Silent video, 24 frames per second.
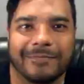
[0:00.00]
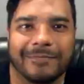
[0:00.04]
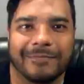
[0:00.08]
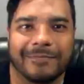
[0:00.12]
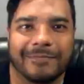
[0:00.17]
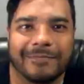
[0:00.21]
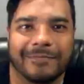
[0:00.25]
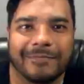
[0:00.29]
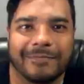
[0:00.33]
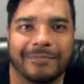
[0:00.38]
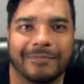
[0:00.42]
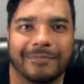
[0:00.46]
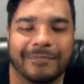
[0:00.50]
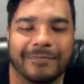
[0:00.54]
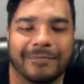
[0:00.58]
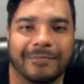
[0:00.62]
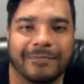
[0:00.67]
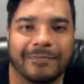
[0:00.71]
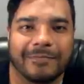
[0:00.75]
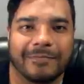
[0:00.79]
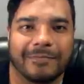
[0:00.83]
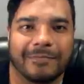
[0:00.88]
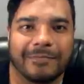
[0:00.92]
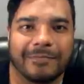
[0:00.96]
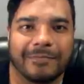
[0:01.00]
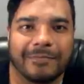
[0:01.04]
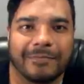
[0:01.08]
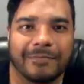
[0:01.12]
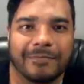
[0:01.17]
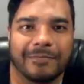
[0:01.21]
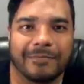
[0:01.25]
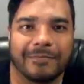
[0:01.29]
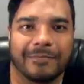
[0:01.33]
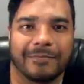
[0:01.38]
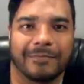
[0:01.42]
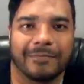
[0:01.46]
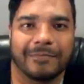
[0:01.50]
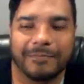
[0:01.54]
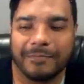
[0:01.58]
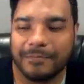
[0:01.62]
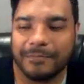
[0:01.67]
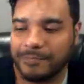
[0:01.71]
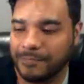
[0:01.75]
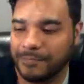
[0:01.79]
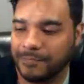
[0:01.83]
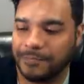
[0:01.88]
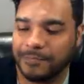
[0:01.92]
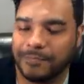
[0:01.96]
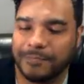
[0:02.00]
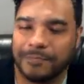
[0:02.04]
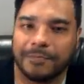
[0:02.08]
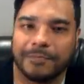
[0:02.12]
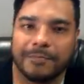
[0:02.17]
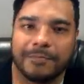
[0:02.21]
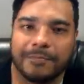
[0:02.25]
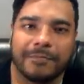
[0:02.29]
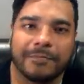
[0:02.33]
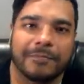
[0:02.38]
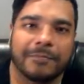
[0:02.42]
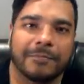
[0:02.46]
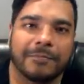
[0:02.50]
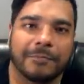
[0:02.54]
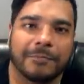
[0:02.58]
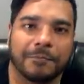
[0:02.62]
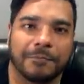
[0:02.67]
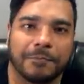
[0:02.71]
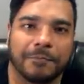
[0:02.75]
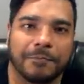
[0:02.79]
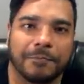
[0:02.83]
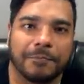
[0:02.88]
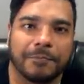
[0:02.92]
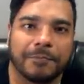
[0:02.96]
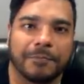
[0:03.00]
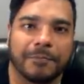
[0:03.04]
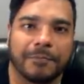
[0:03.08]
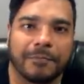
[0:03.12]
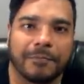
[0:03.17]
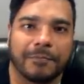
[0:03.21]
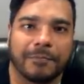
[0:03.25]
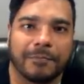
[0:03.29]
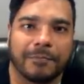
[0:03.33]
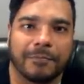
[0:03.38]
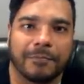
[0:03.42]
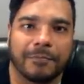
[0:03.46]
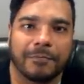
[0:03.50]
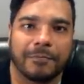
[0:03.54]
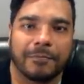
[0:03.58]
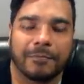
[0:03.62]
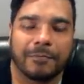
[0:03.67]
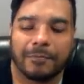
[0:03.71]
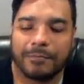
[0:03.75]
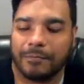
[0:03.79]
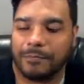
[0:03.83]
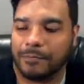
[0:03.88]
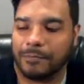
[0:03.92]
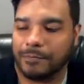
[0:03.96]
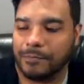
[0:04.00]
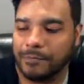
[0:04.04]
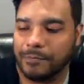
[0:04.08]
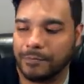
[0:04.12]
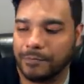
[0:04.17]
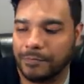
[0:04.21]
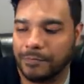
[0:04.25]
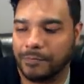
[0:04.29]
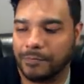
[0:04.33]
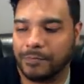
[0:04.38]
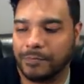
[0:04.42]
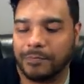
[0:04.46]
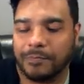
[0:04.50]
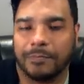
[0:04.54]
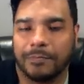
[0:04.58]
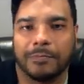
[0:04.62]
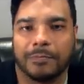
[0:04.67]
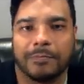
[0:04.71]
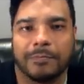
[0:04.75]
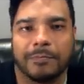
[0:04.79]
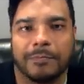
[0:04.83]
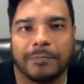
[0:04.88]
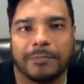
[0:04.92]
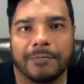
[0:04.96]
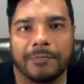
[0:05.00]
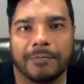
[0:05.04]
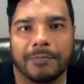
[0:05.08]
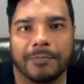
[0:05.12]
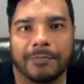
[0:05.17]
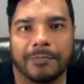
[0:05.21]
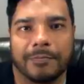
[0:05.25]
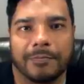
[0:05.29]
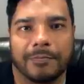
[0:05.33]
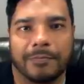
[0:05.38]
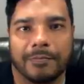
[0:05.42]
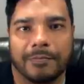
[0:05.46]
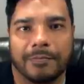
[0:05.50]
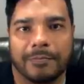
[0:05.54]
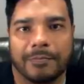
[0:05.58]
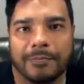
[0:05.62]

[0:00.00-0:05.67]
The person shown says nothing.